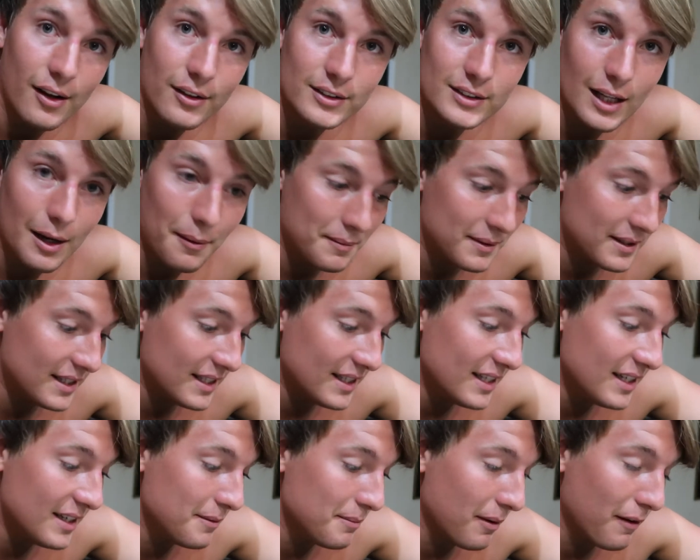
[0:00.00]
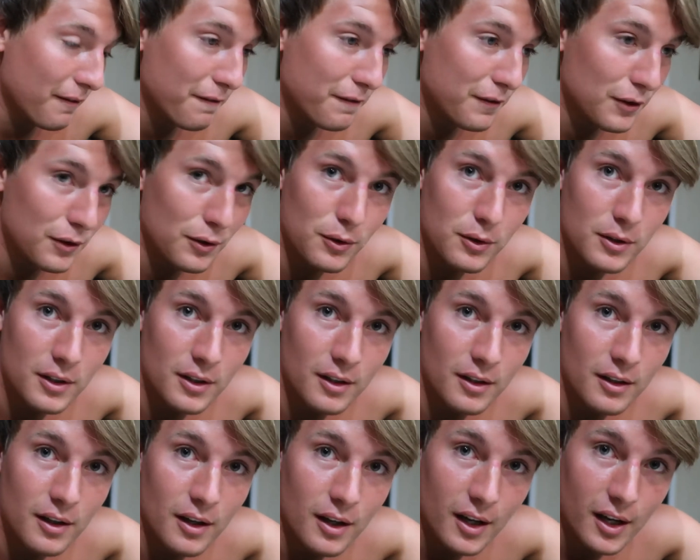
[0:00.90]
it's time to eat my food
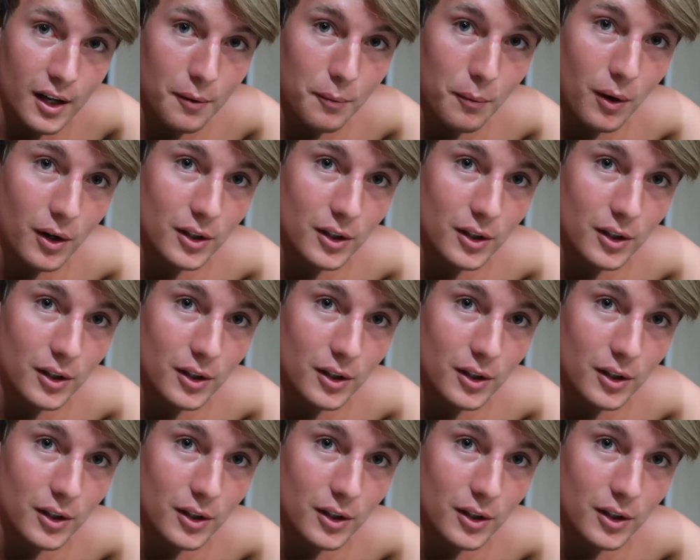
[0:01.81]
and